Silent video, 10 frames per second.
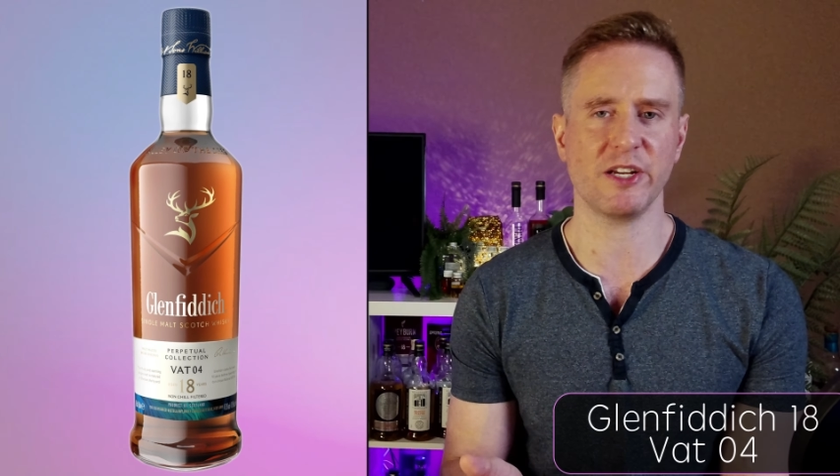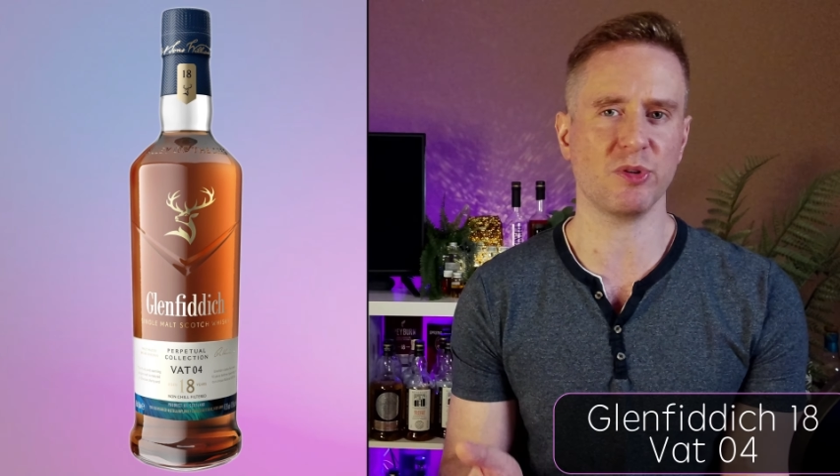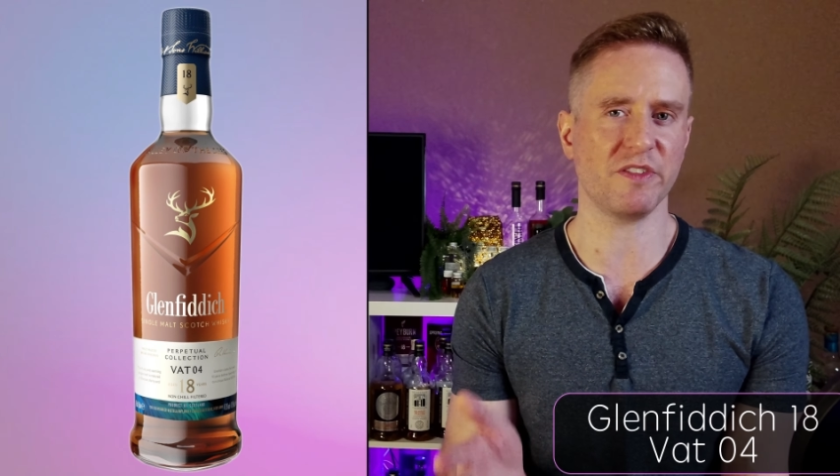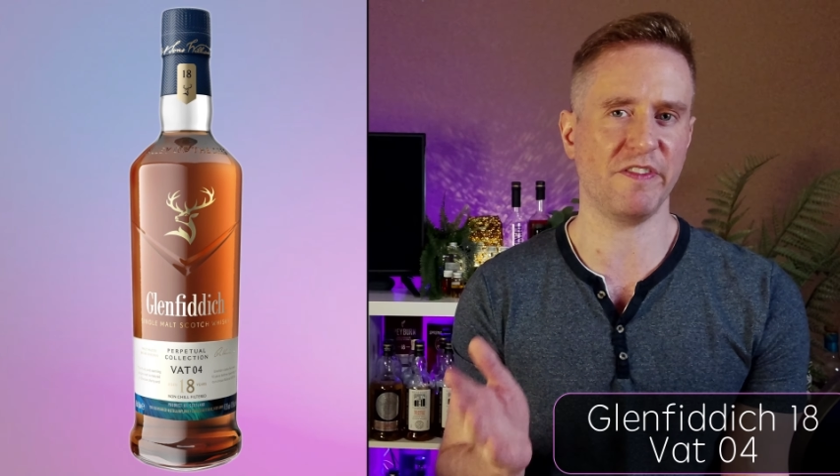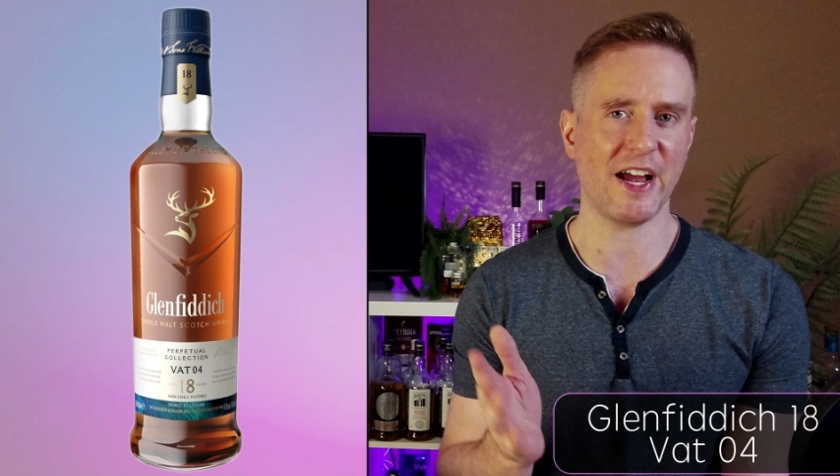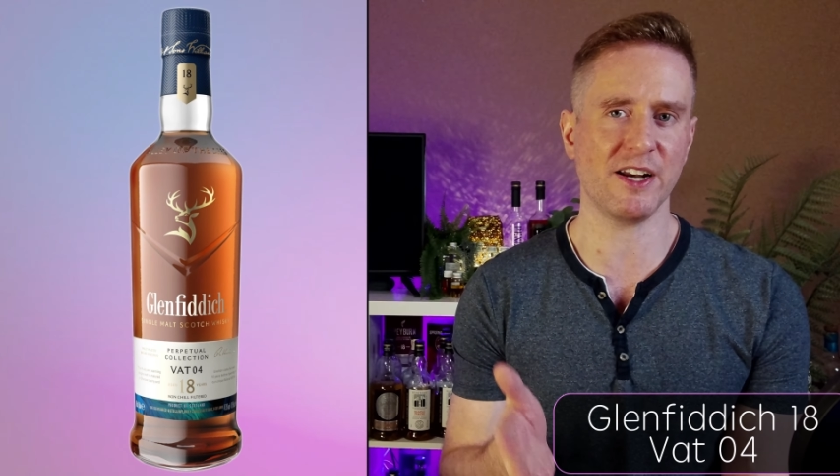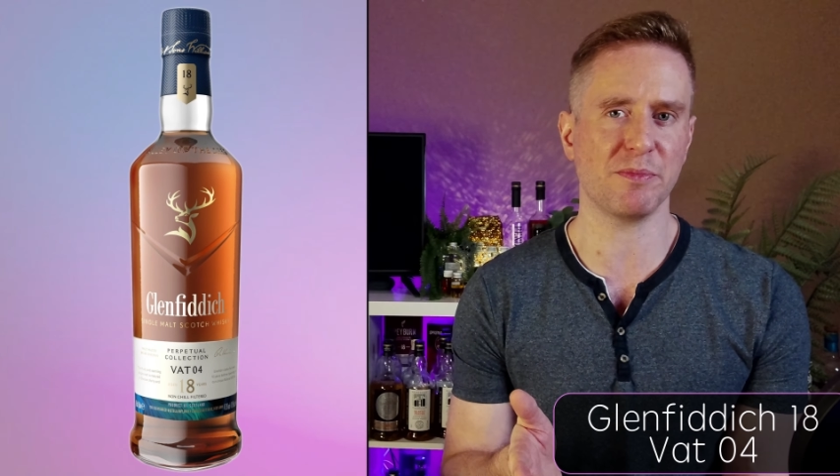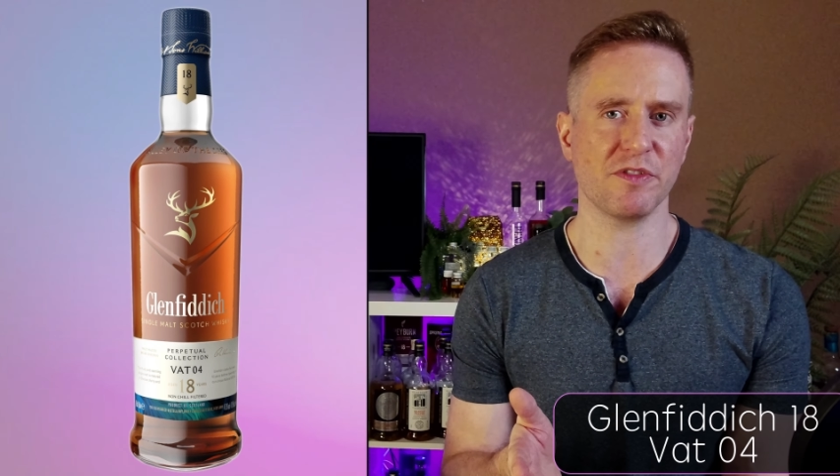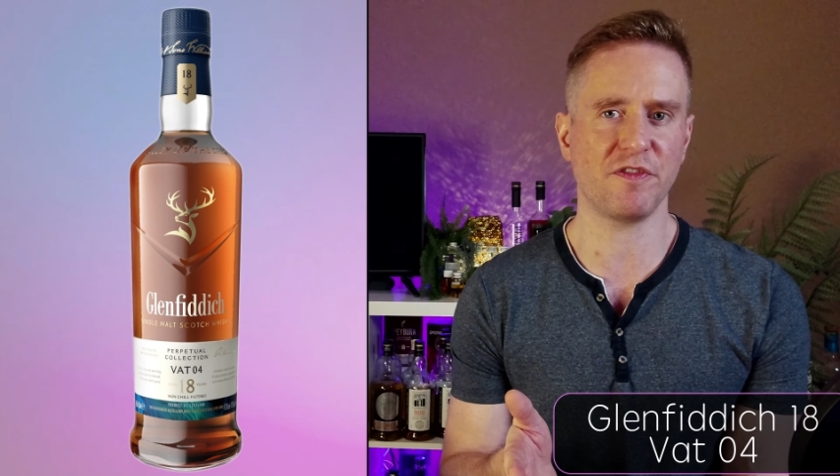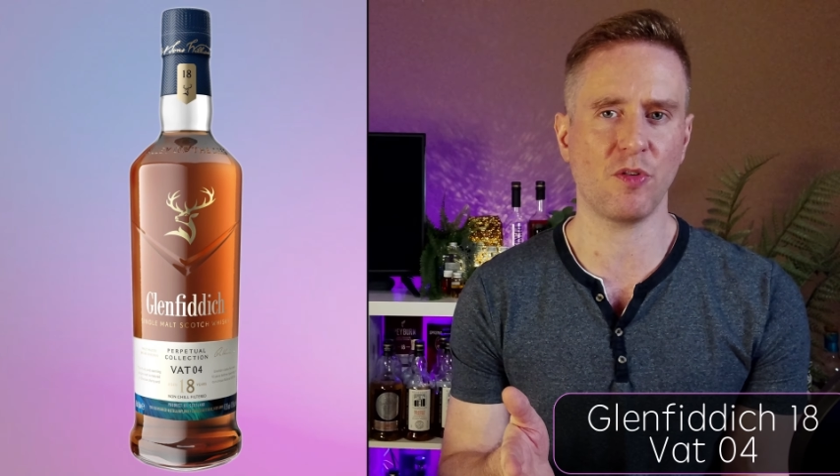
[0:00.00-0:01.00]
It was that
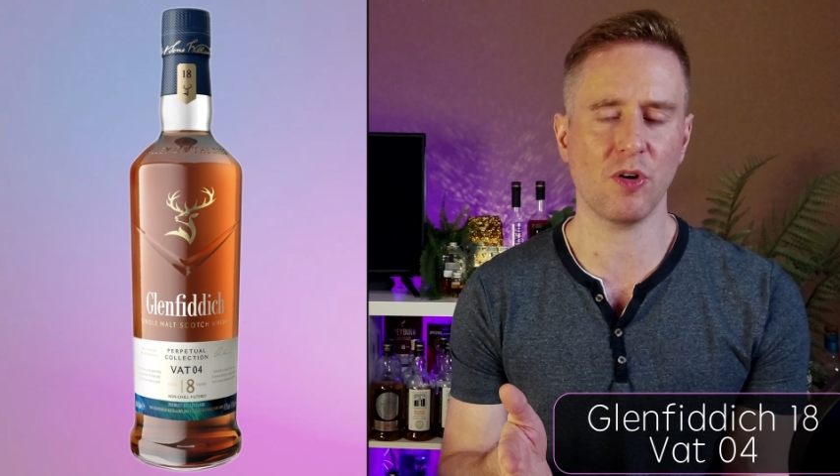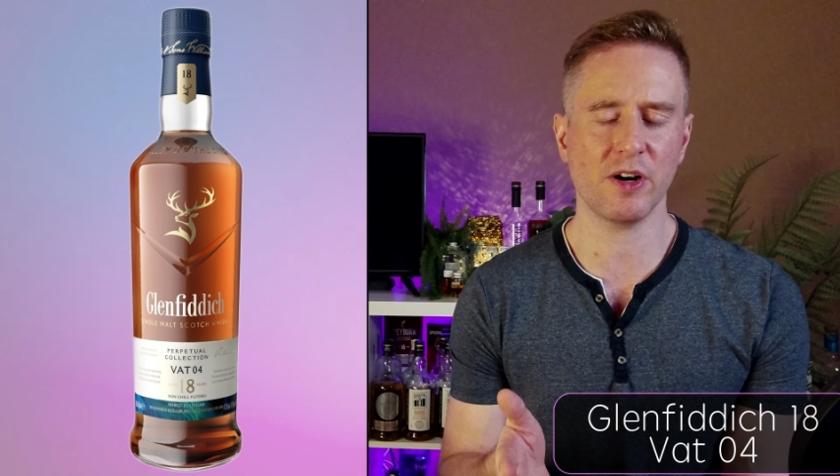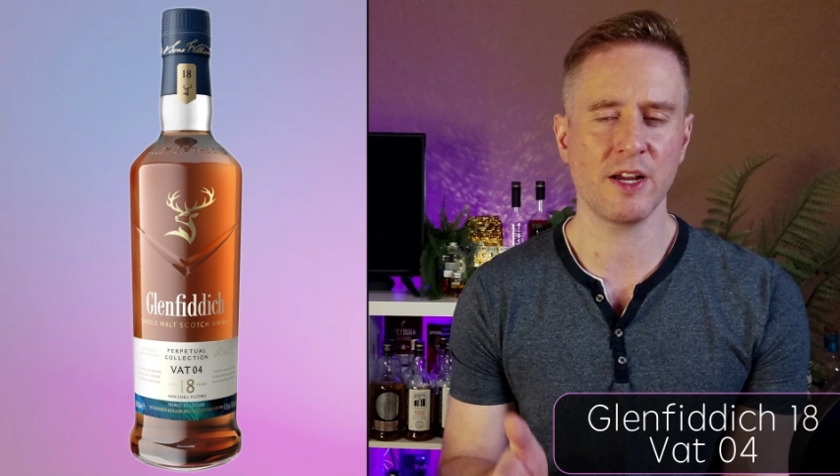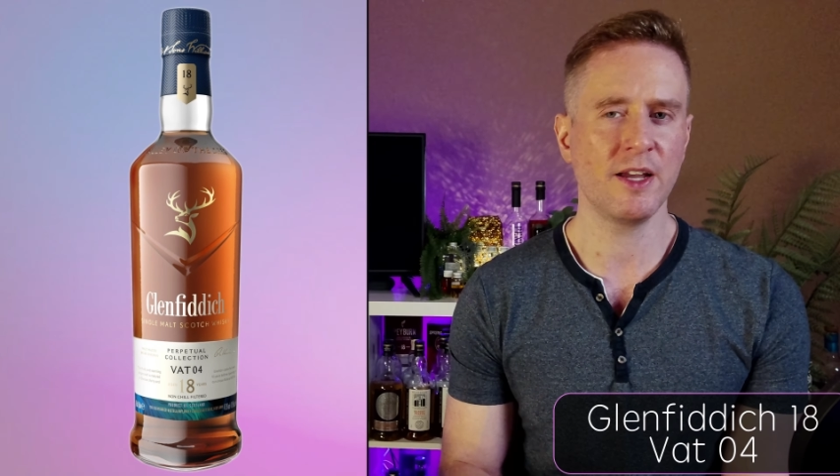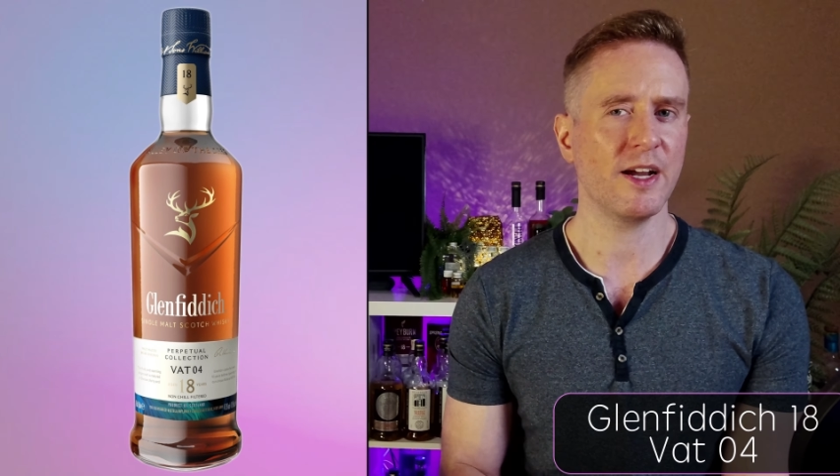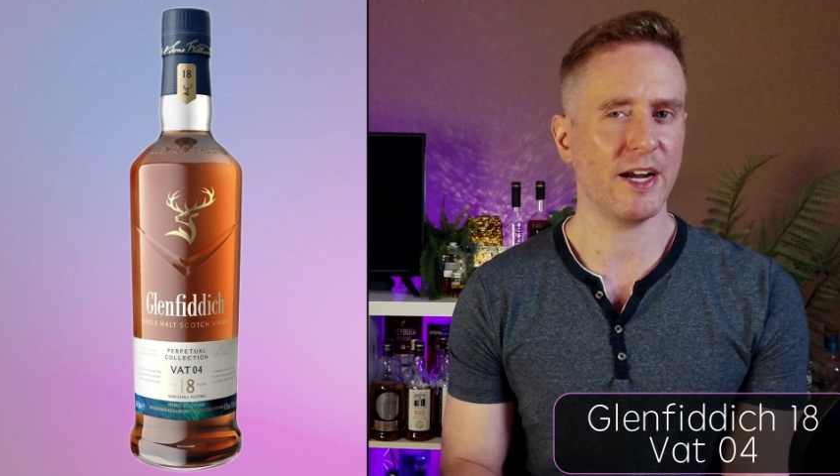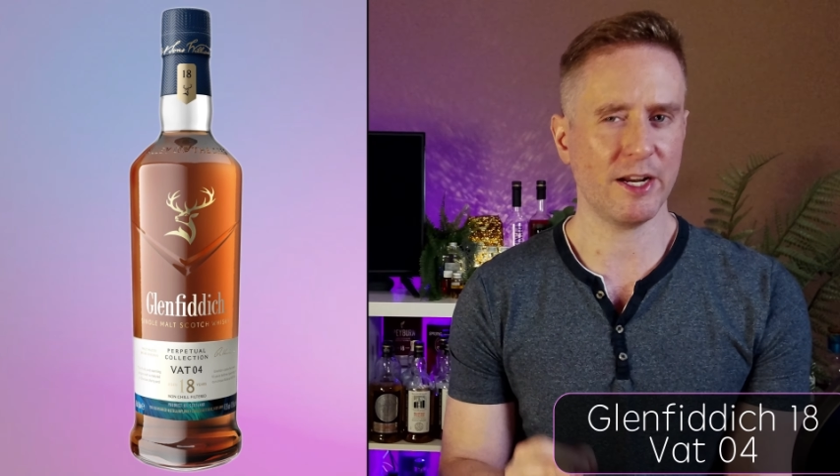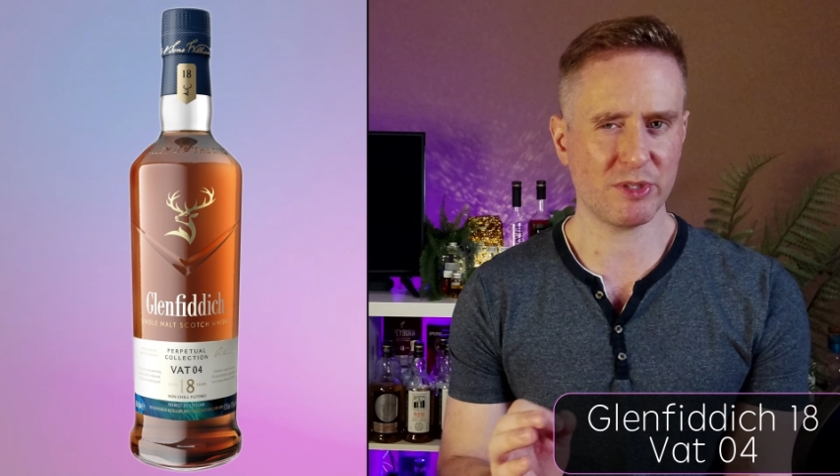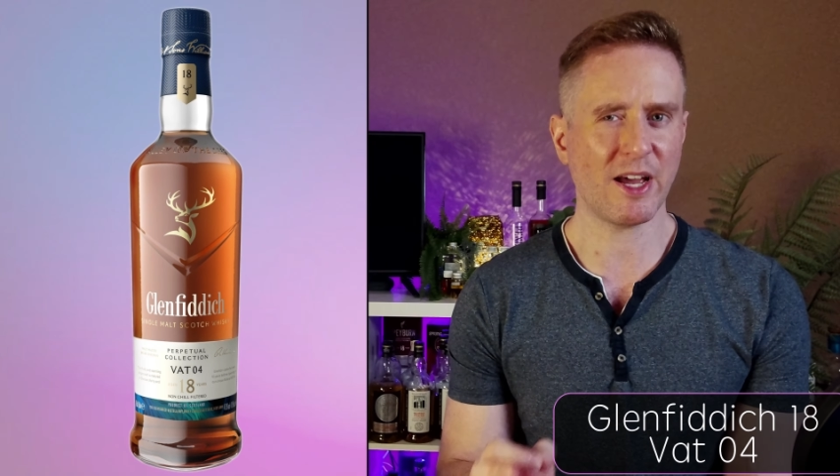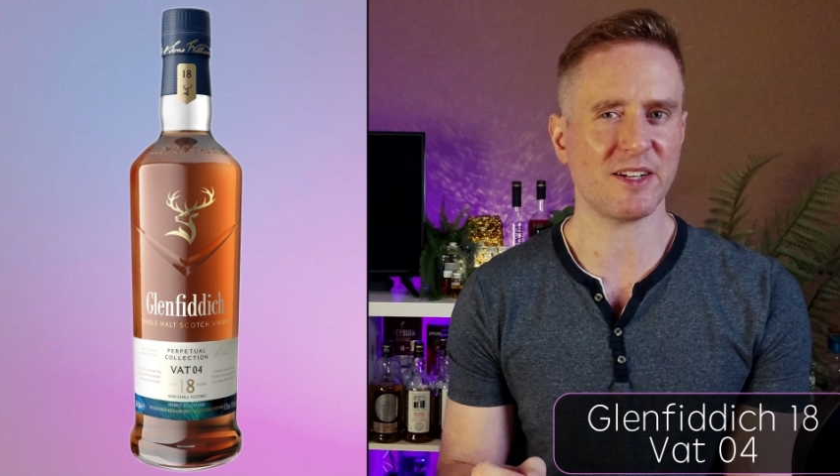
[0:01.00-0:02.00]
number four,
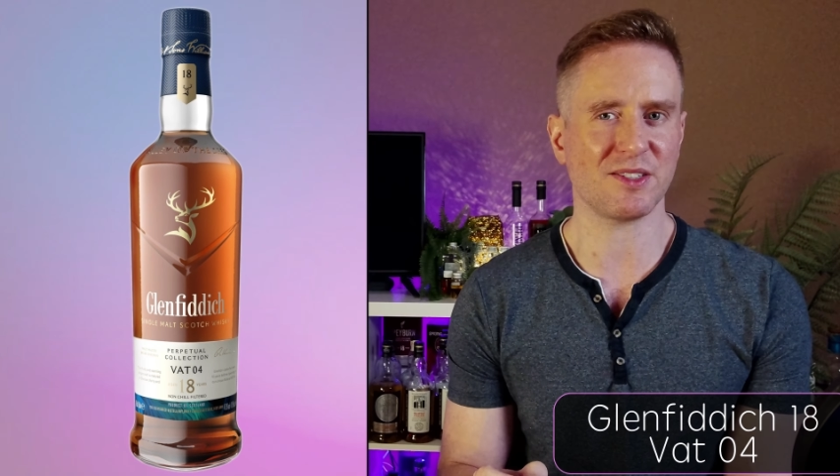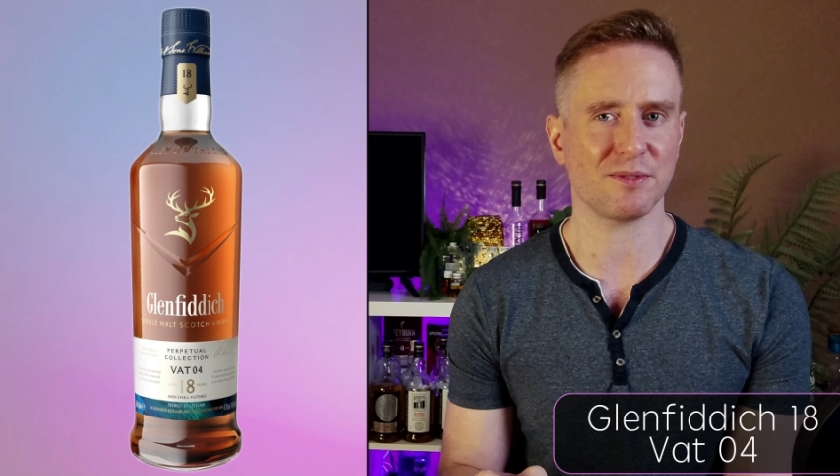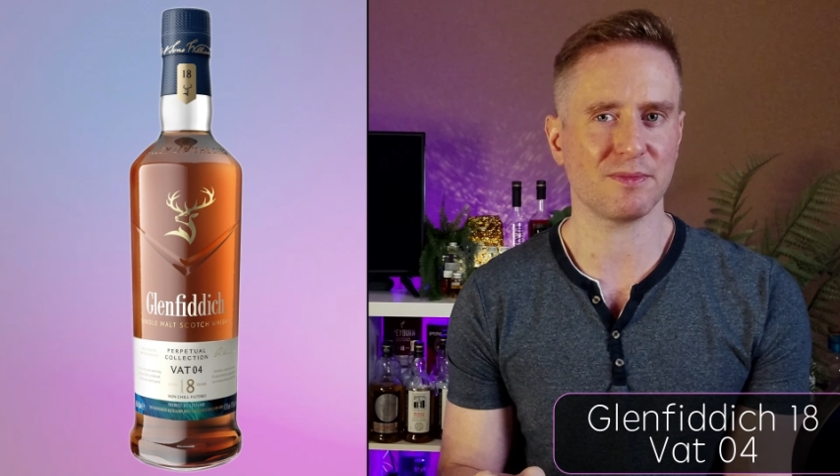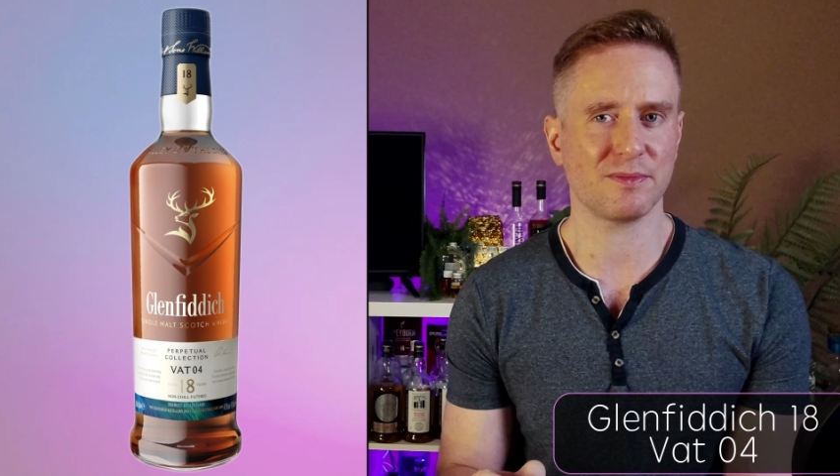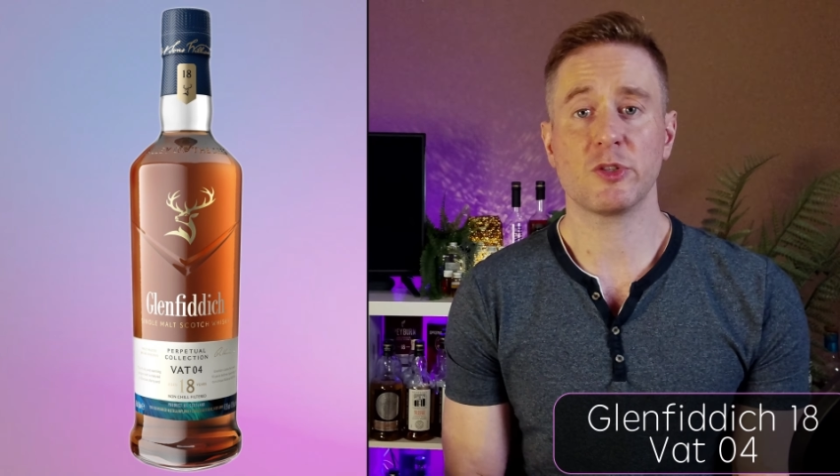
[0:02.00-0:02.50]
and it was nice.